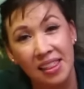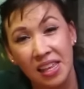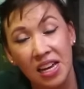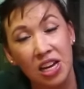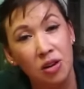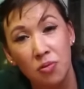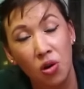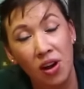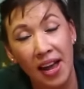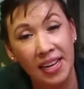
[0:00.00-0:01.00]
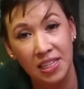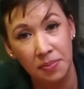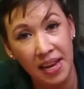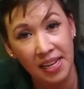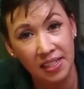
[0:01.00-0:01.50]
Annitha Hamorii
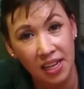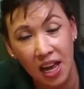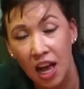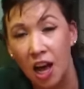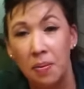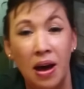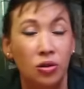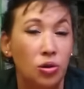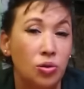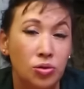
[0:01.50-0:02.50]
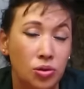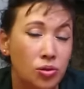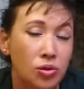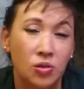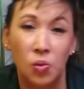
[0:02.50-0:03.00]
debate about who's
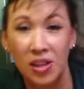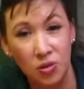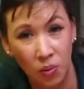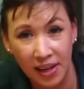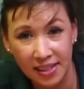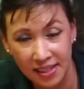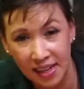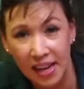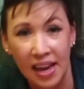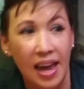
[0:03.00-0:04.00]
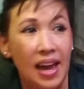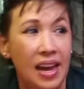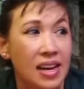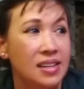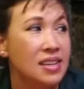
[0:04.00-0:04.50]
who and what's what.
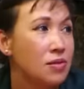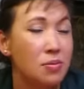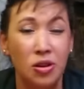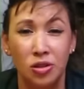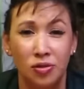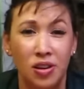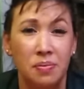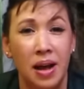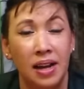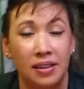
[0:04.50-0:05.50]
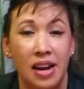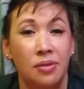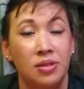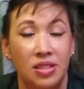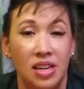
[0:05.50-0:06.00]
And the most feedback that I
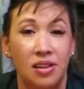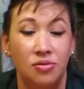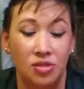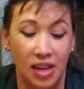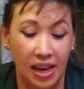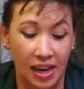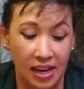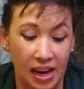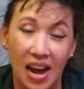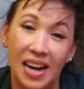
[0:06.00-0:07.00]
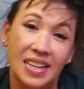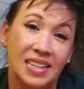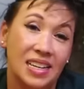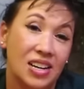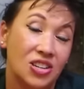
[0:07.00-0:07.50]
received said I
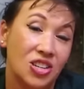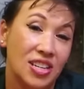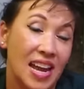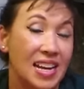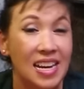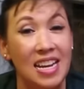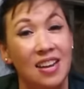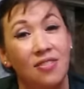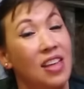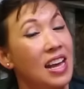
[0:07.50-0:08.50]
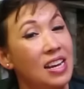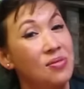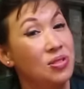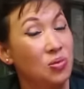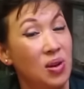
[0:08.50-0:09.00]
didn't understand any of that.
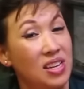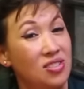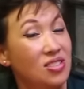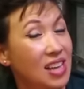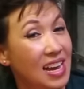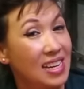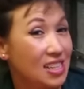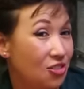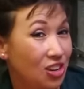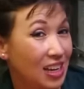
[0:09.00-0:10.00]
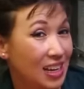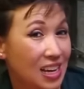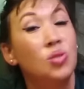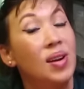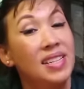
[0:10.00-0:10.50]
It was way too scientific.
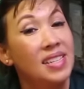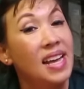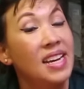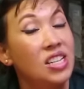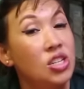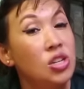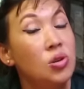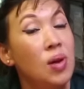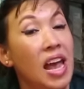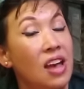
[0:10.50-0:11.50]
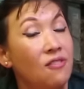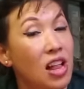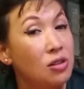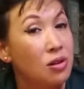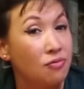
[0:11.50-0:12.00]
So I decided to do a
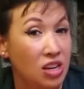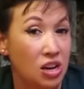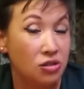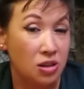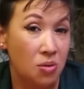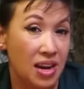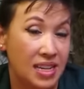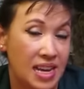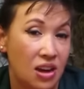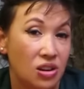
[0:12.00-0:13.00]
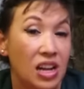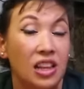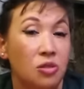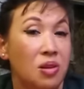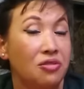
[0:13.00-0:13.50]
follow-up video to break it down a
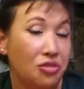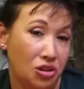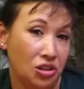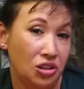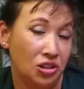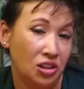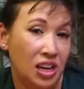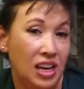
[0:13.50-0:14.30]
little bit further.